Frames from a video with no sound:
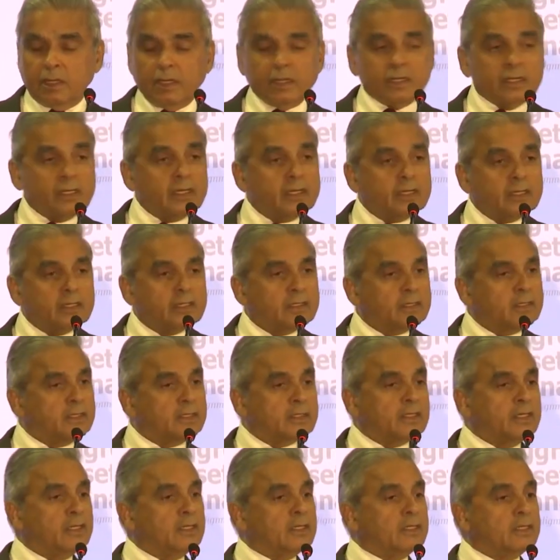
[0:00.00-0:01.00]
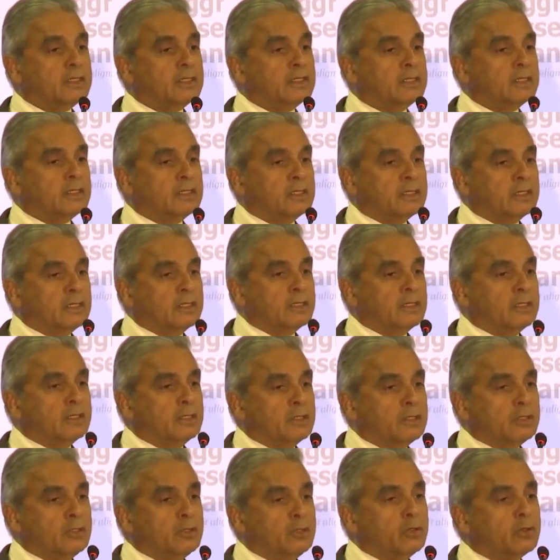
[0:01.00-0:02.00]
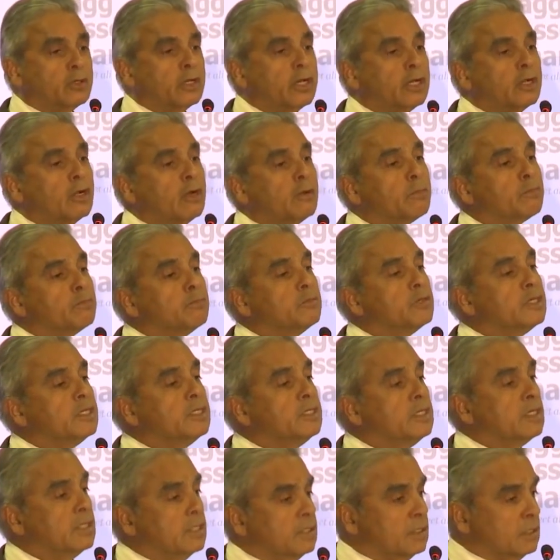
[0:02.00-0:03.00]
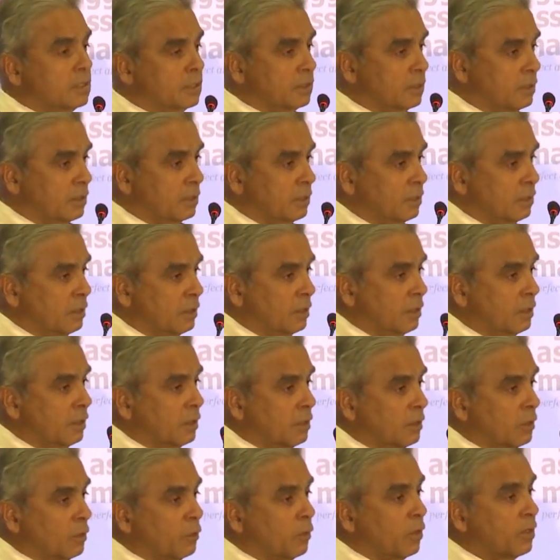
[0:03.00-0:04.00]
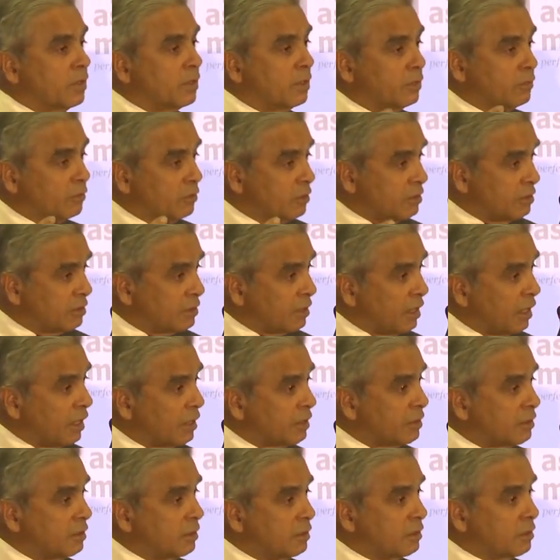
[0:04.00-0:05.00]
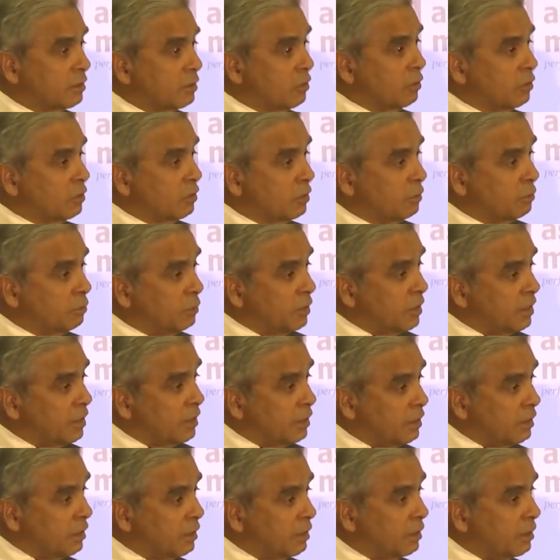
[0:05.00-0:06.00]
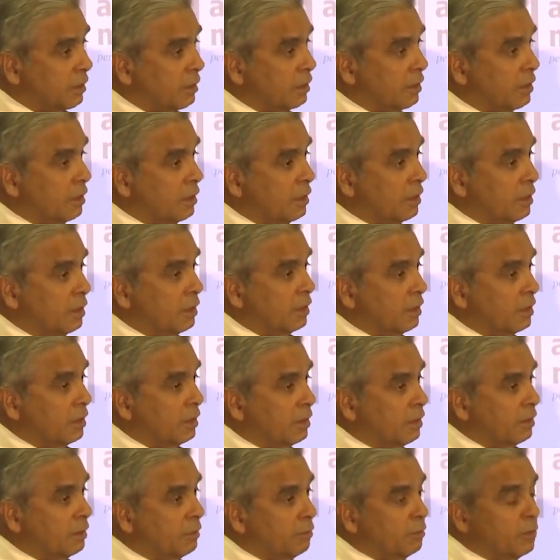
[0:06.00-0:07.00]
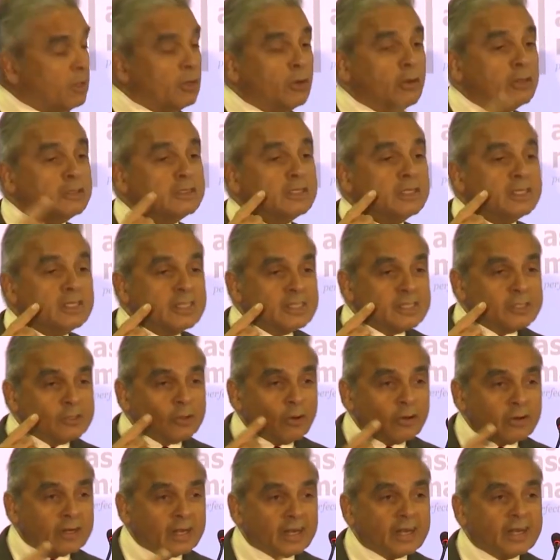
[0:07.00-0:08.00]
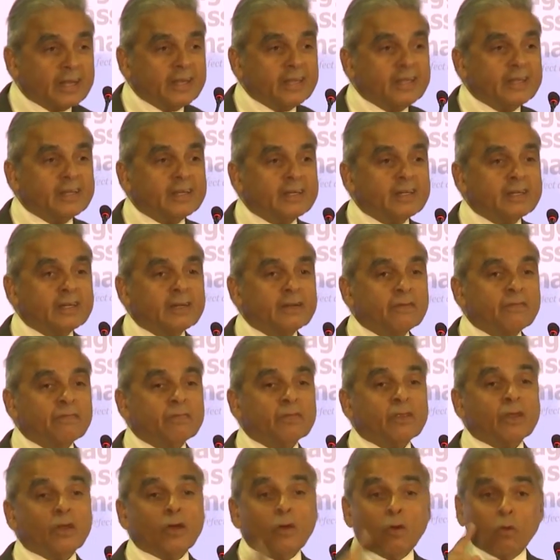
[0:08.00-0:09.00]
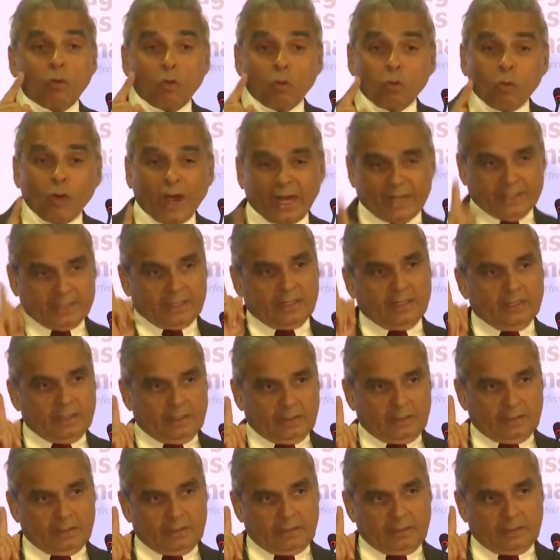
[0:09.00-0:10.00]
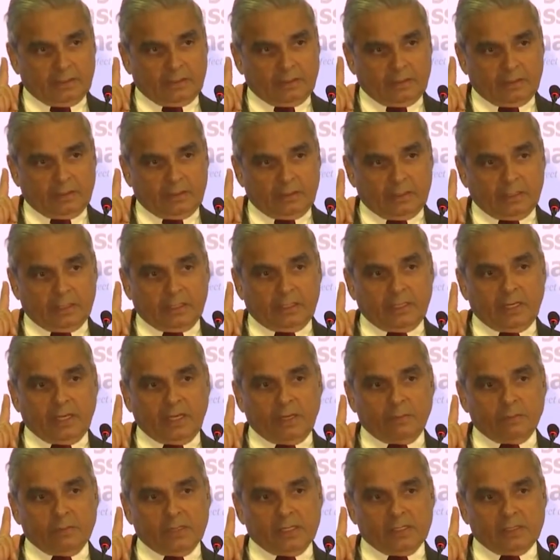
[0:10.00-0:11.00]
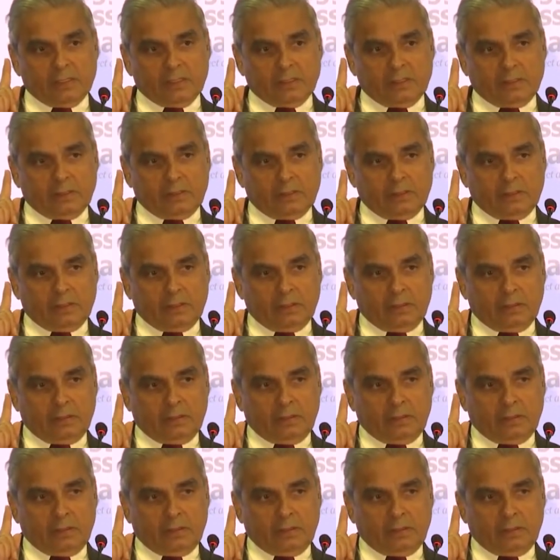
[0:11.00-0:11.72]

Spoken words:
And here, again, you cannot predict what the result is going to be, because it is not clear what the game is.